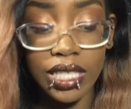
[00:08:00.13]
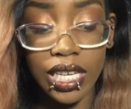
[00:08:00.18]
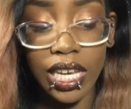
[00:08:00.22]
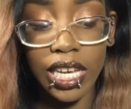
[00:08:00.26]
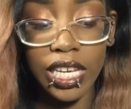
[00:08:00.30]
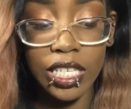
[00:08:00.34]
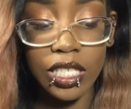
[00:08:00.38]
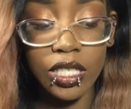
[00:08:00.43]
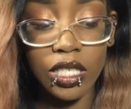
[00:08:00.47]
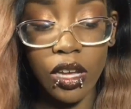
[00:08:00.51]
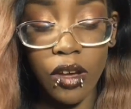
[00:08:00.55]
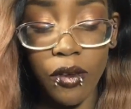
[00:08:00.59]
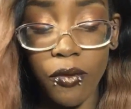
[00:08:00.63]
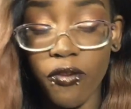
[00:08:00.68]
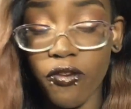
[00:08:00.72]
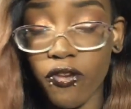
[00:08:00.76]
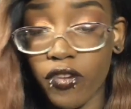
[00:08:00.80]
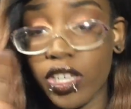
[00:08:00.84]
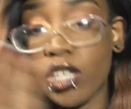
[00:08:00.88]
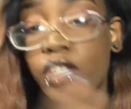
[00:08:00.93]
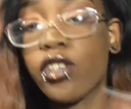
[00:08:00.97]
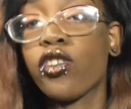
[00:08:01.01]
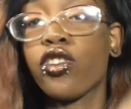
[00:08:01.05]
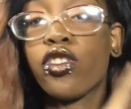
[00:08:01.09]
takes a
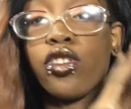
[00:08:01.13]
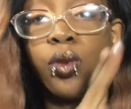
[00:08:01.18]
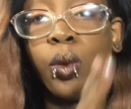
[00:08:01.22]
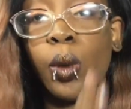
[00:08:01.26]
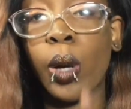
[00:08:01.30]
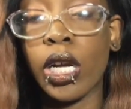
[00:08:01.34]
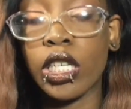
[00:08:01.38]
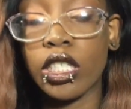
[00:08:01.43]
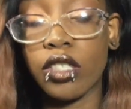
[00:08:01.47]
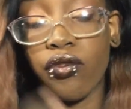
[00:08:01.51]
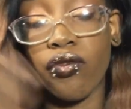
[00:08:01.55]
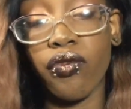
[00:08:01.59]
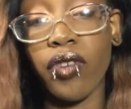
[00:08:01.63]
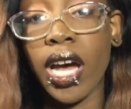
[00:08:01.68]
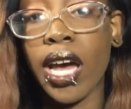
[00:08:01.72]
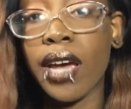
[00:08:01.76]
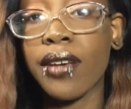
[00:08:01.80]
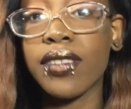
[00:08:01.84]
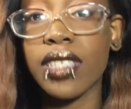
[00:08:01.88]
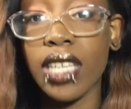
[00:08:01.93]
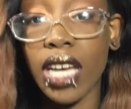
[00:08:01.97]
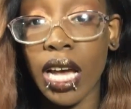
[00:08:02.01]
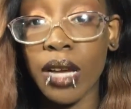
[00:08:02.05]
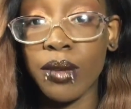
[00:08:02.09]
finger swatch
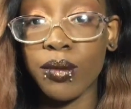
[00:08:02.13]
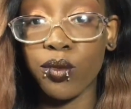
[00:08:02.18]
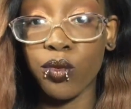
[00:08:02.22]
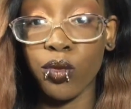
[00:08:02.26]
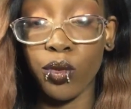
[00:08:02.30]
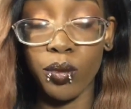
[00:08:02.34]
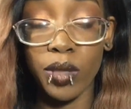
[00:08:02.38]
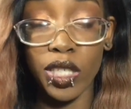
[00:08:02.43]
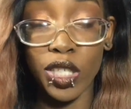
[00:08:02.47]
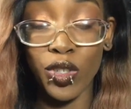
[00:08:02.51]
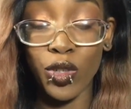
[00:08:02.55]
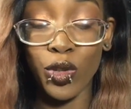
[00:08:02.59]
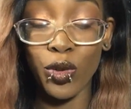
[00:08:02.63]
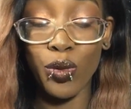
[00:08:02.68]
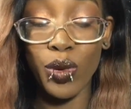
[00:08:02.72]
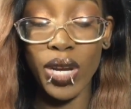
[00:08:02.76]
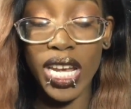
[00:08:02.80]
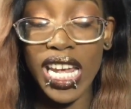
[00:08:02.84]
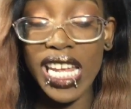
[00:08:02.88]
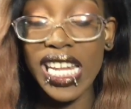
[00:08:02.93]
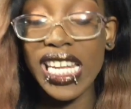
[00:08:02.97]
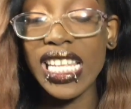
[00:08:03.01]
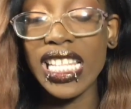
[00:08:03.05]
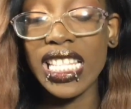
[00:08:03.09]
5 times for me to do
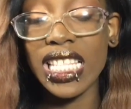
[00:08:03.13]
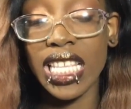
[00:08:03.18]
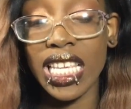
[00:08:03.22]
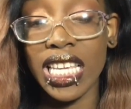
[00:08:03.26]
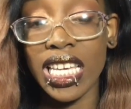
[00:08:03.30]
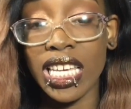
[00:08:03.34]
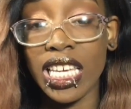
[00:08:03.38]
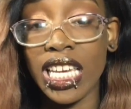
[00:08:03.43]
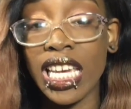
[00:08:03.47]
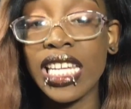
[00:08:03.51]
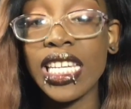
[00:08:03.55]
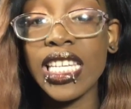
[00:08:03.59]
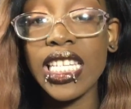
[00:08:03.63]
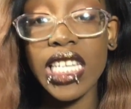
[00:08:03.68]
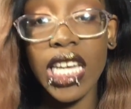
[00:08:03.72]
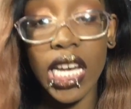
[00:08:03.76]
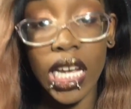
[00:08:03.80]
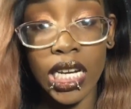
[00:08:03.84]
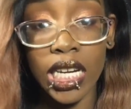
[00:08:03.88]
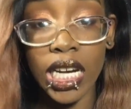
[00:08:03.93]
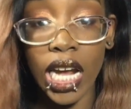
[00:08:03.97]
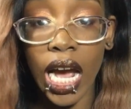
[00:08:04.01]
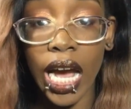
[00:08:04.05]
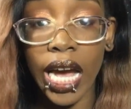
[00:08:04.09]
anything, any
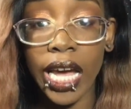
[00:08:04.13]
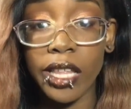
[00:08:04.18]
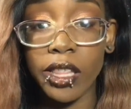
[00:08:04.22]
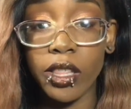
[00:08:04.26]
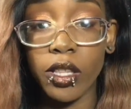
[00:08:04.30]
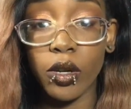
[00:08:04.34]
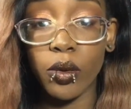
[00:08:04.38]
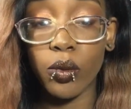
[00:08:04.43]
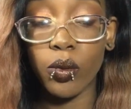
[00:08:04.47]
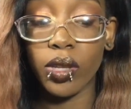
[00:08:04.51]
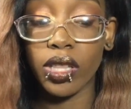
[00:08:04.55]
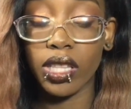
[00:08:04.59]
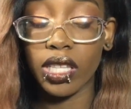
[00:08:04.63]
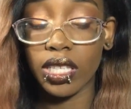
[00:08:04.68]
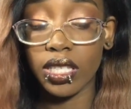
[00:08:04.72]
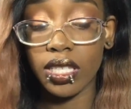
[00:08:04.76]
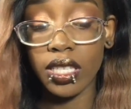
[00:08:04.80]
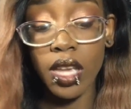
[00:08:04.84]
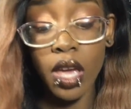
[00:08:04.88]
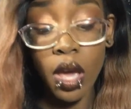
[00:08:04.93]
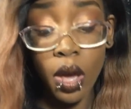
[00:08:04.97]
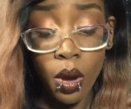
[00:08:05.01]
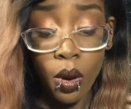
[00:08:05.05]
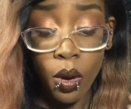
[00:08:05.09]
kind of eye look with this,
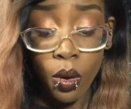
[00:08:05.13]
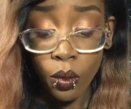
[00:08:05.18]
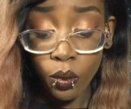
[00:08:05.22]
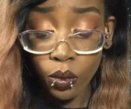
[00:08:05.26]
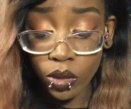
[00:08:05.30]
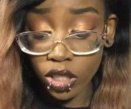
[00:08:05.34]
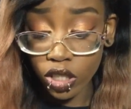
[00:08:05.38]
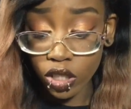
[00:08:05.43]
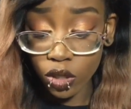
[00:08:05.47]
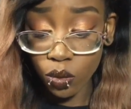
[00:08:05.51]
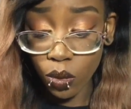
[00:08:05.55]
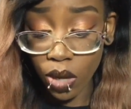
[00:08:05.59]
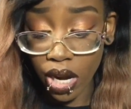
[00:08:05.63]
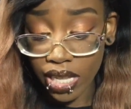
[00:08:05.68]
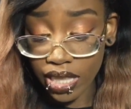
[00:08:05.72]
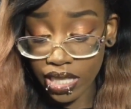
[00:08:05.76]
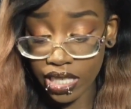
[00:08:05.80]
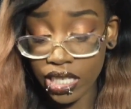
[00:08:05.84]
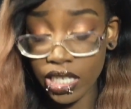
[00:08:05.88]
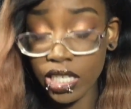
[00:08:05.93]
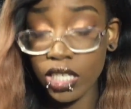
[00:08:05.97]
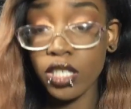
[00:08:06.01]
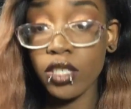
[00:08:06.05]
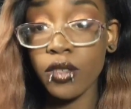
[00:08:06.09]
which is why
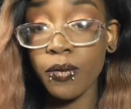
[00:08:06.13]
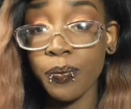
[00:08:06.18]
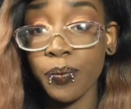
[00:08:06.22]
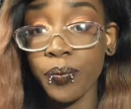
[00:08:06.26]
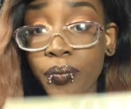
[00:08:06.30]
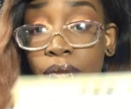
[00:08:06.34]
these